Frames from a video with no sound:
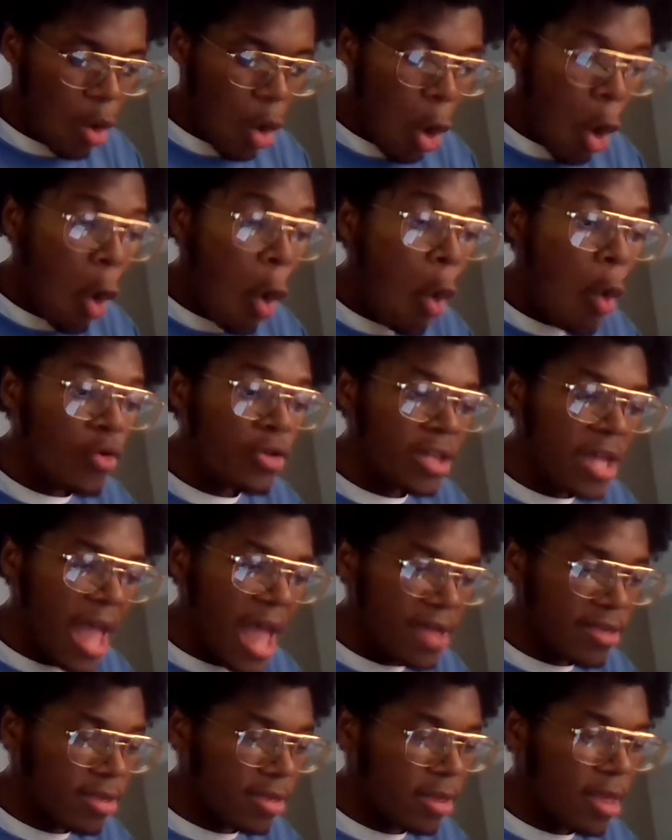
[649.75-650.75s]
oh
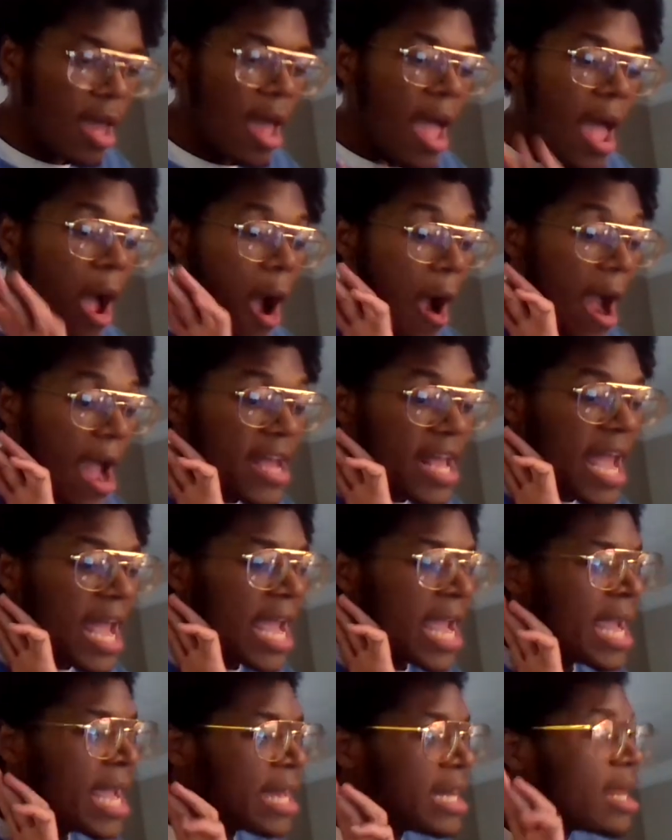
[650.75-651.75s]
yes, all right,
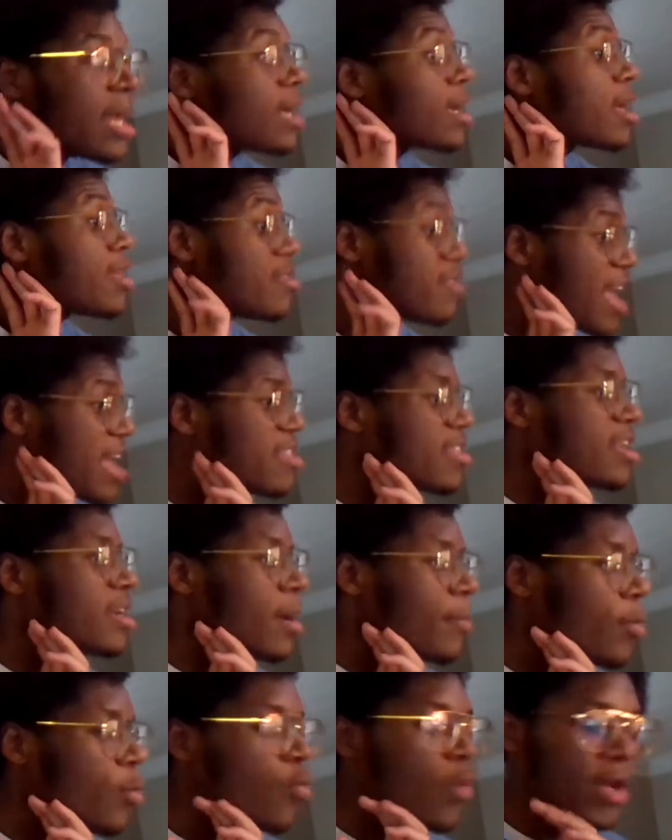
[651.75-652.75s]
and contestant
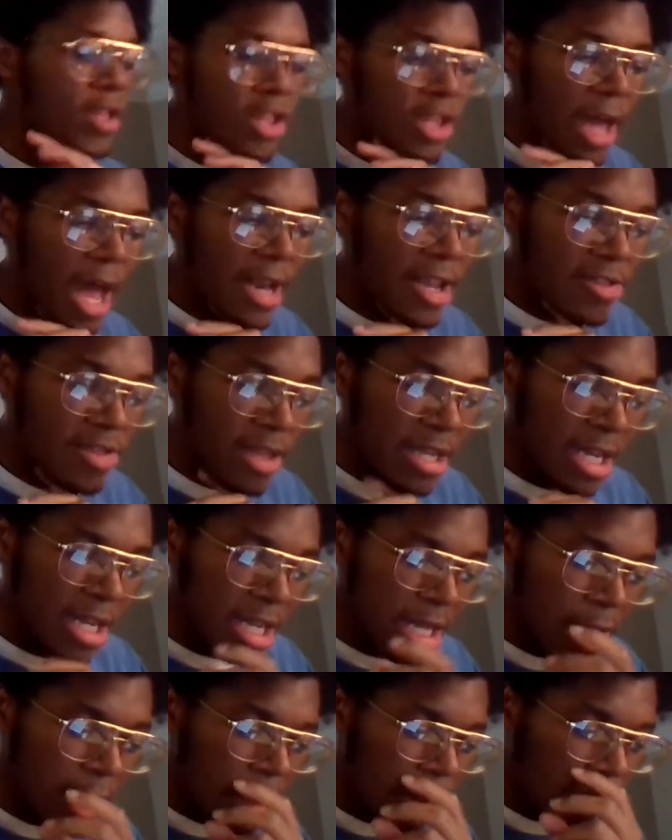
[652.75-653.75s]
number one, Jonathan,
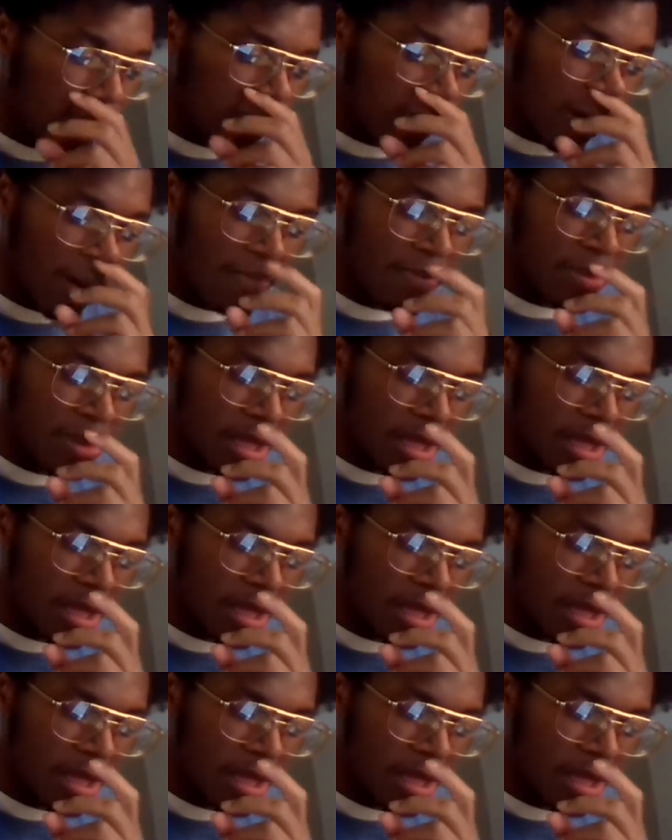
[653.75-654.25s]
he is from